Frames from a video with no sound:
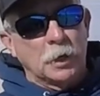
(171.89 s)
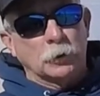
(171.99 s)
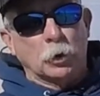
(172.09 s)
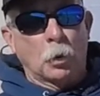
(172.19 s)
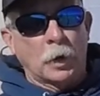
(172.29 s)

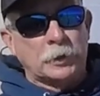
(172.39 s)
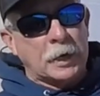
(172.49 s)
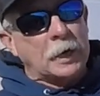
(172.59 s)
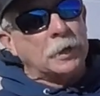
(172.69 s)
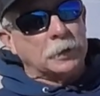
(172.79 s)
So once I
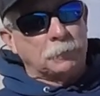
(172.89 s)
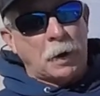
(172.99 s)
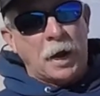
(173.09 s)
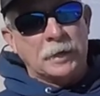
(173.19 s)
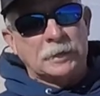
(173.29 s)
got the
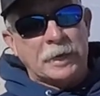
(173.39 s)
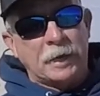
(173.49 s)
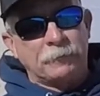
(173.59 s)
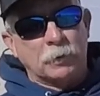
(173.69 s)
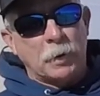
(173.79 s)
spine
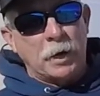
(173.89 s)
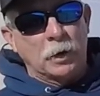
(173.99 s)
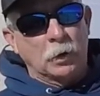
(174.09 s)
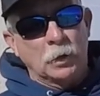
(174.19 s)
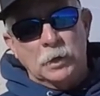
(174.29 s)
set for my
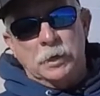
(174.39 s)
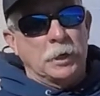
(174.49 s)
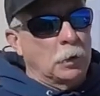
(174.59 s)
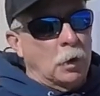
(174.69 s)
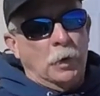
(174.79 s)
arrow,
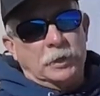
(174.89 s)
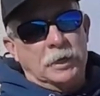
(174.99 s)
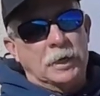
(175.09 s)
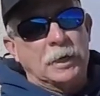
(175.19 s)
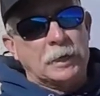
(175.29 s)
I wasn't
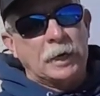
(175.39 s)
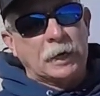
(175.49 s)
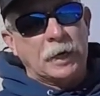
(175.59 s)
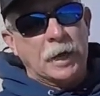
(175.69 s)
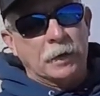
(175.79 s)
getting it
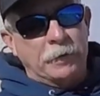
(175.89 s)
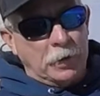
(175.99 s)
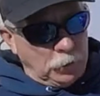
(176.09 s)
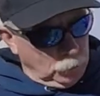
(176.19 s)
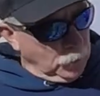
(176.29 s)
kicking out of
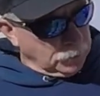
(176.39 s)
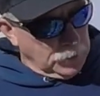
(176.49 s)
there, it wasn't